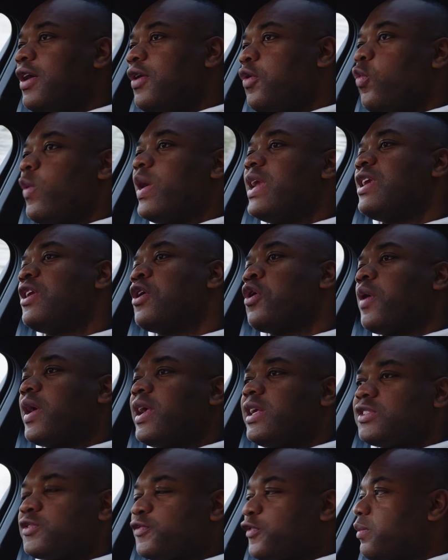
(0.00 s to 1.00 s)
wind
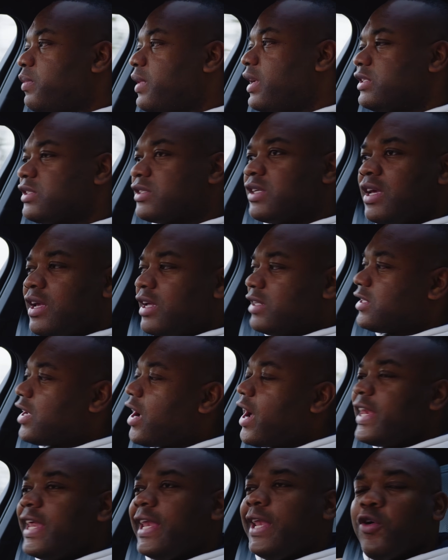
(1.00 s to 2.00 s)
noise from these
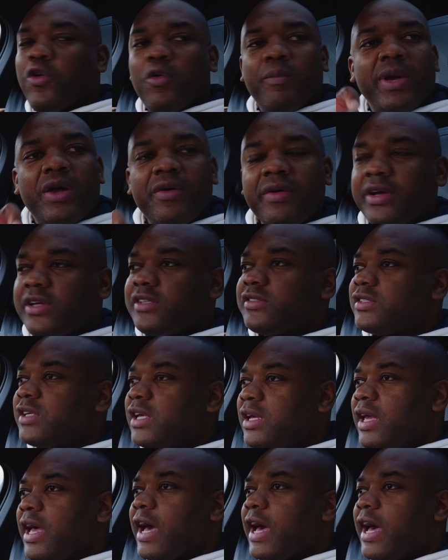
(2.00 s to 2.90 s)
tiny little mirrors,